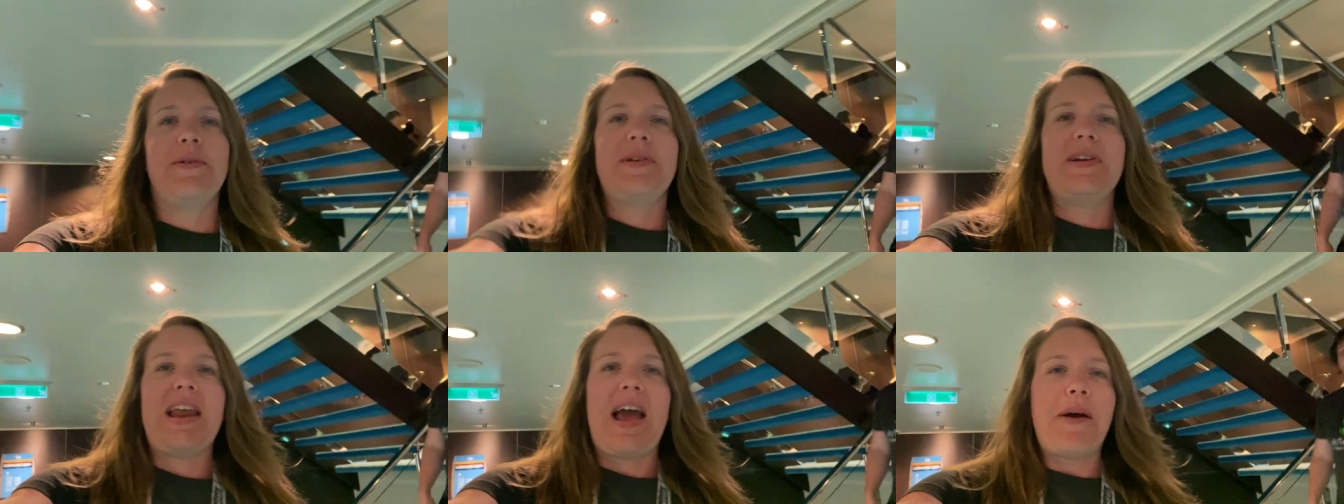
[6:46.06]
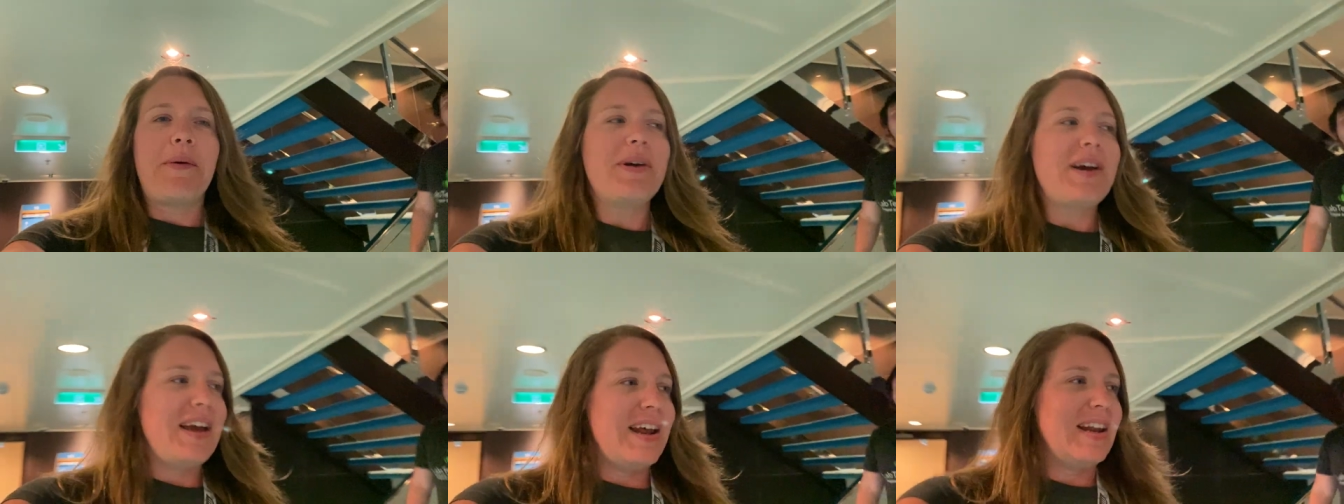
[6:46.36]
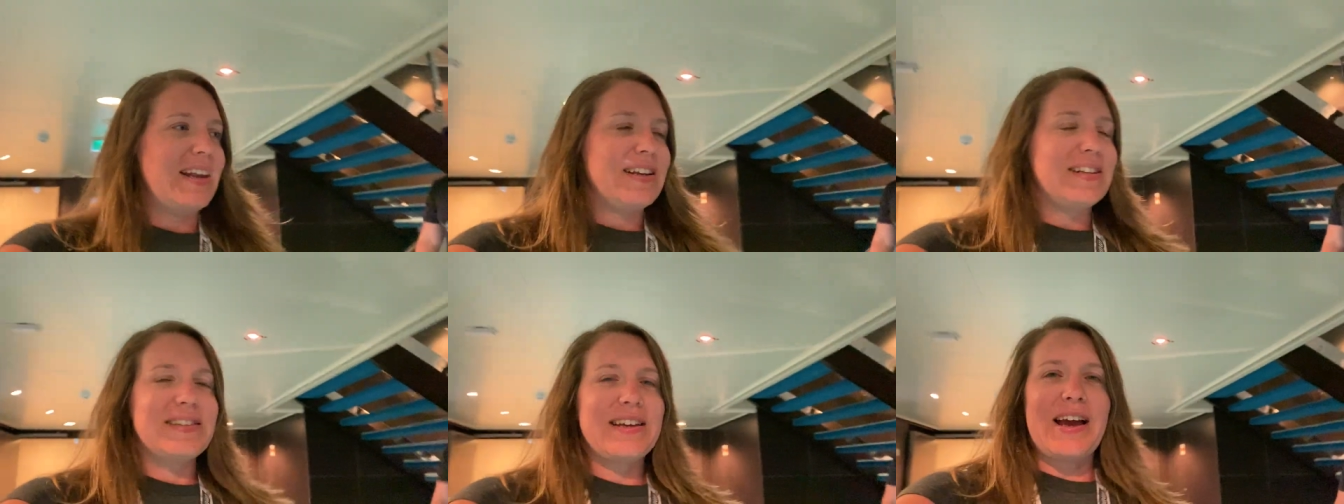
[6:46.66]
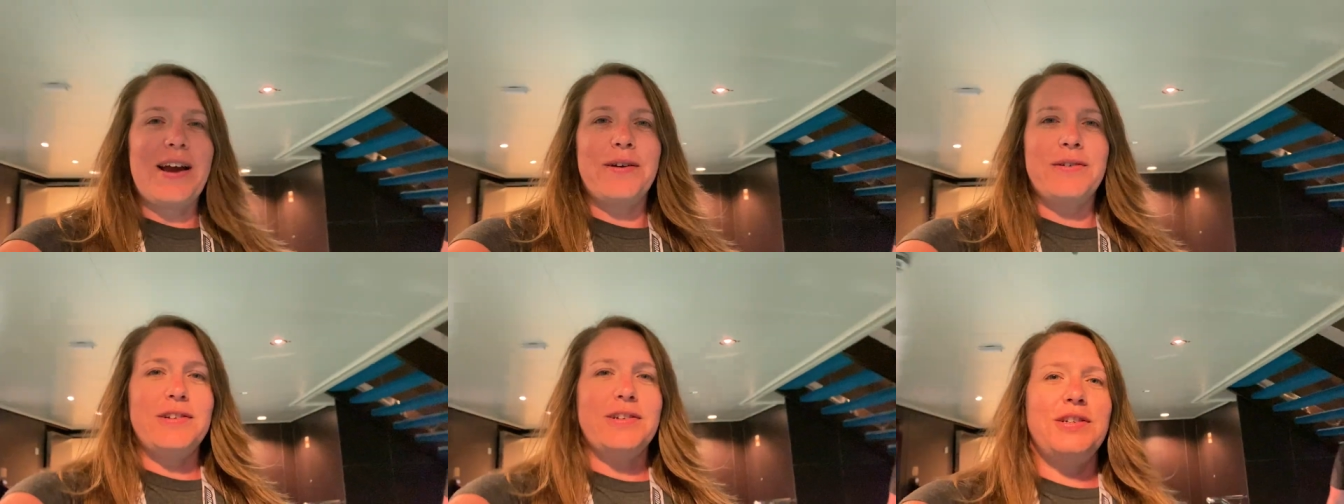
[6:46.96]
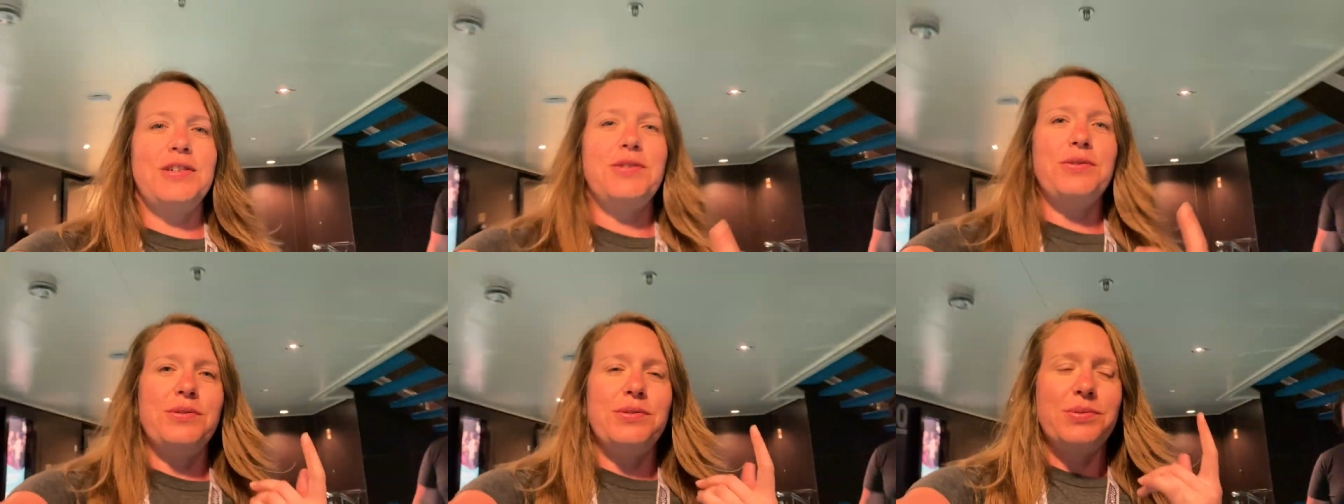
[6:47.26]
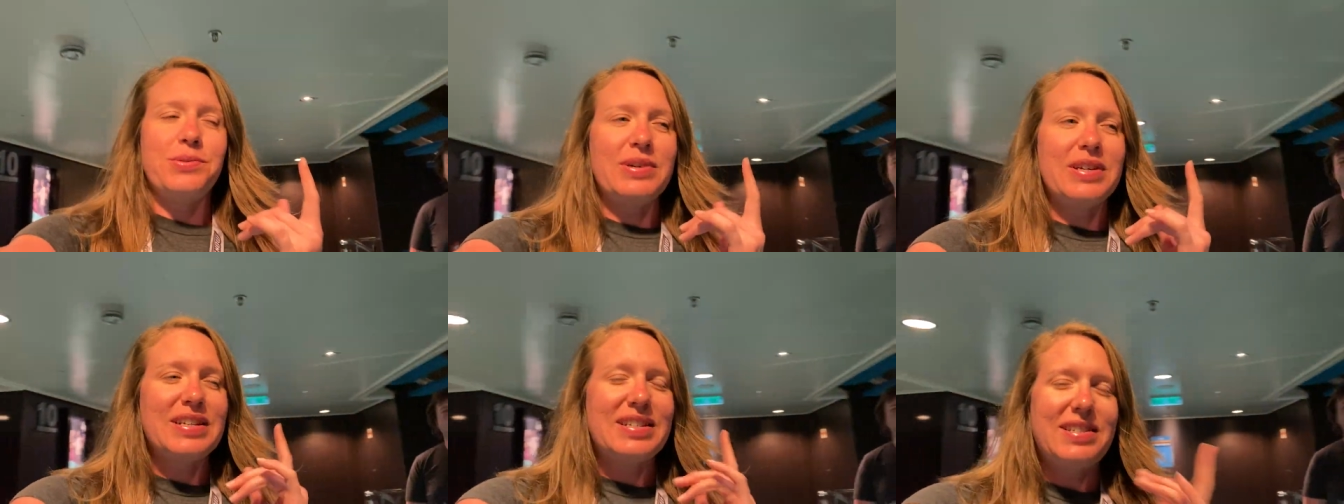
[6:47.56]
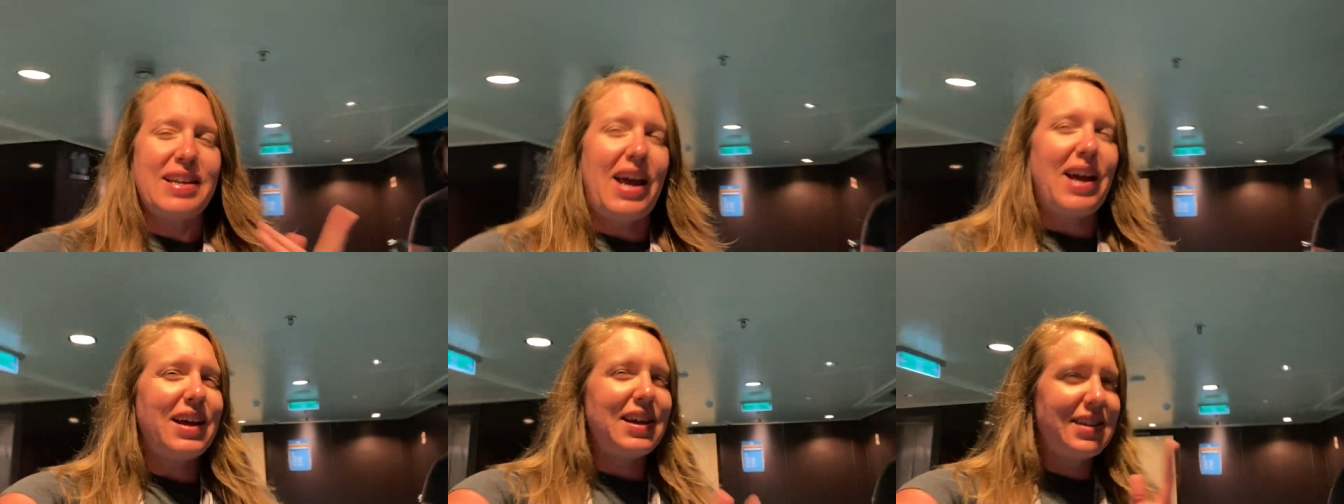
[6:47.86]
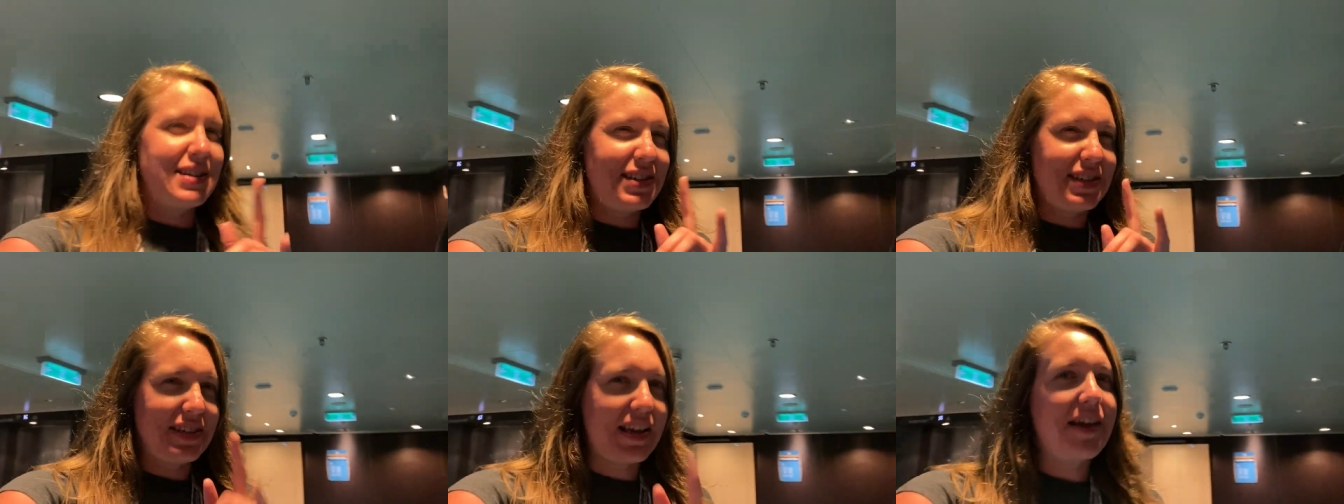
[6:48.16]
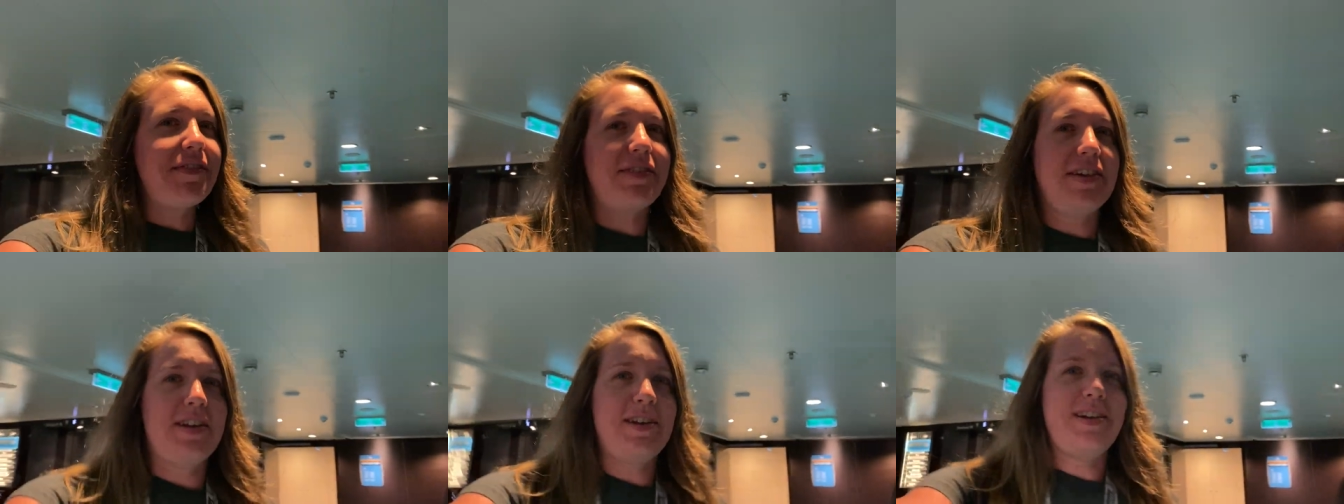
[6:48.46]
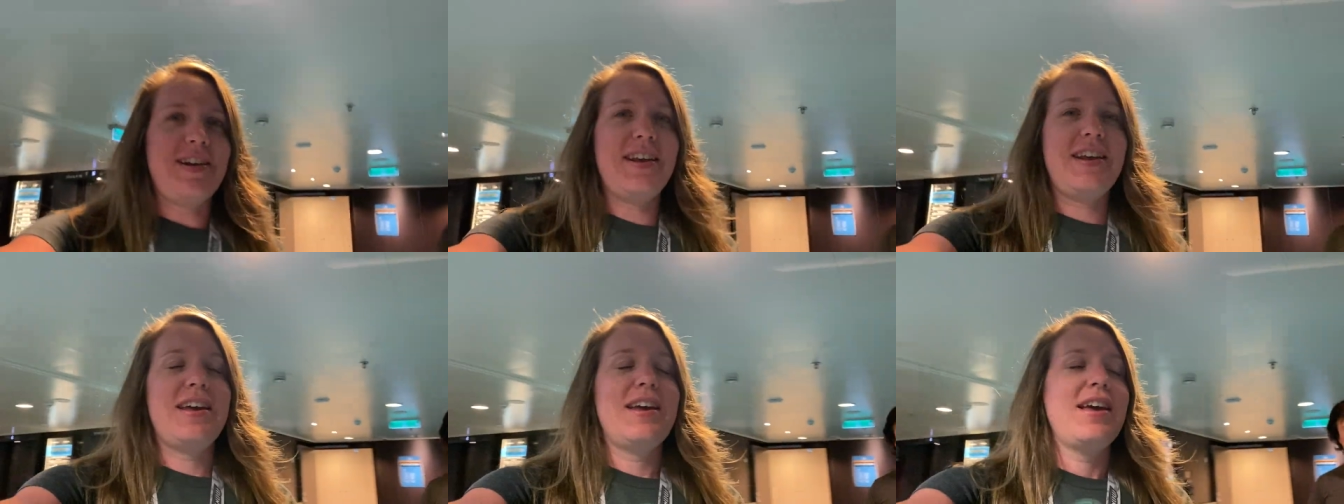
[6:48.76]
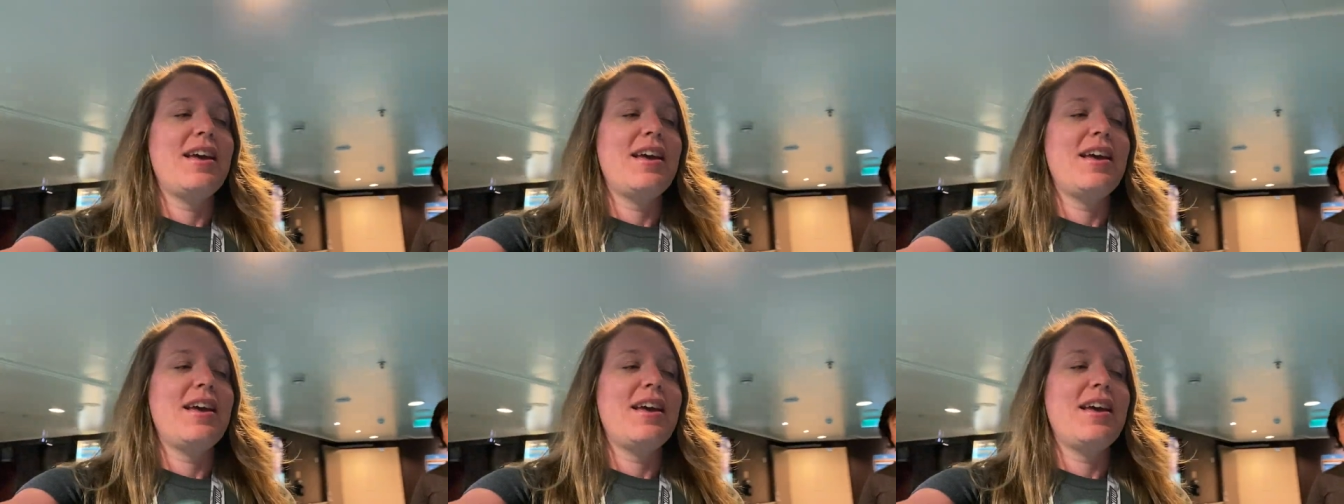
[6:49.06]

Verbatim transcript: now we're heading down to deck 7.